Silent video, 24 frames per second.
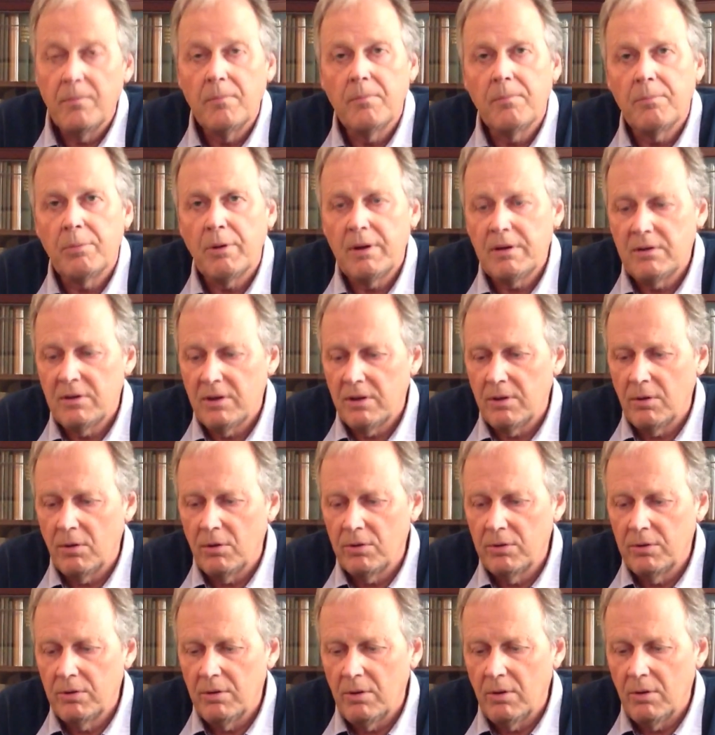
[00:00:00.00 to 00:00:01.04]
printed
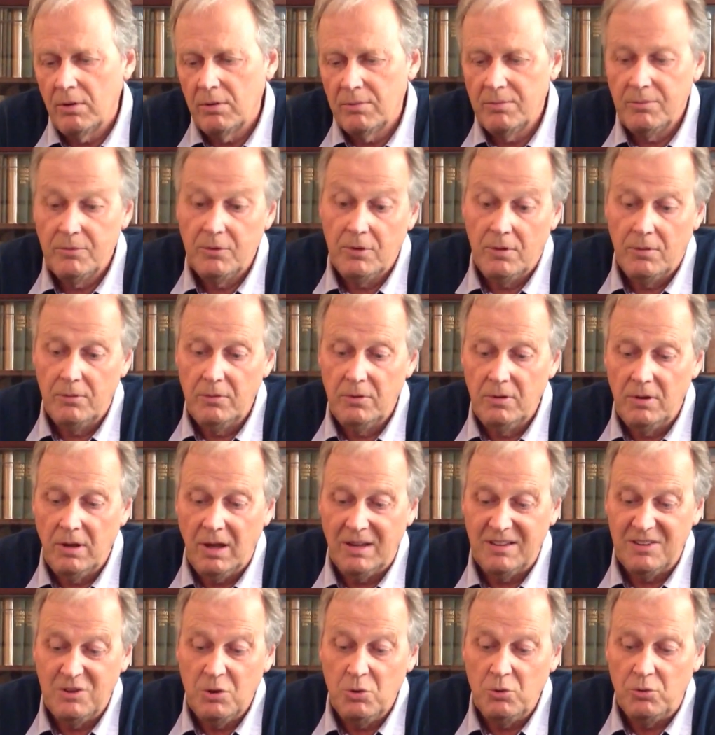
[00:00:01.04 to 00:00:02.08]
on
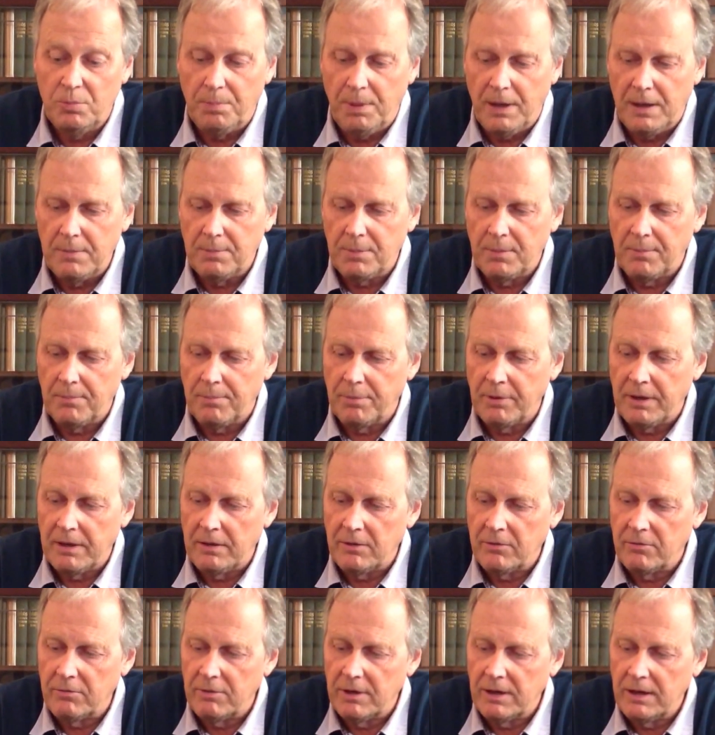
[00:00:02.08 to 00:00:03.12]
like newspaper print,
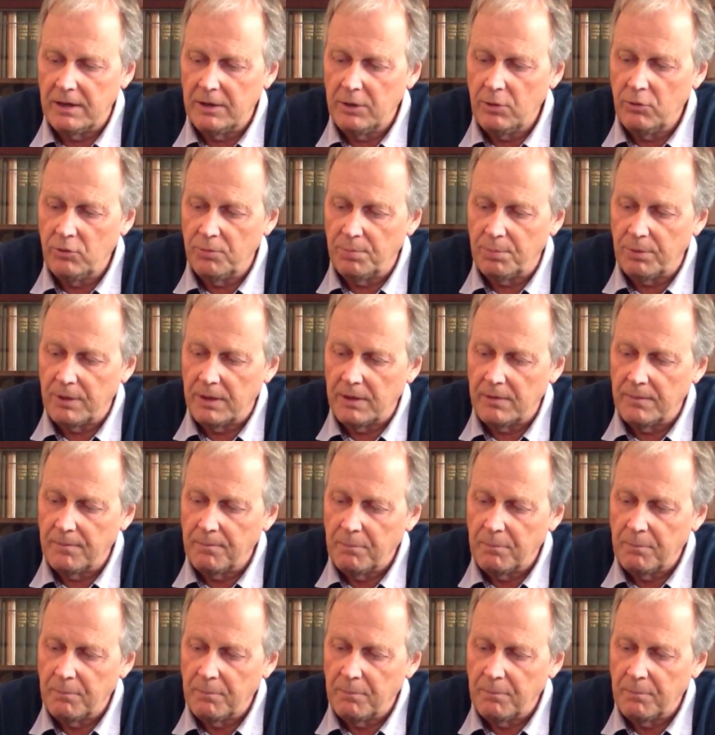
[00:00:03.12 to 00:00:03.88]
really, newsprint.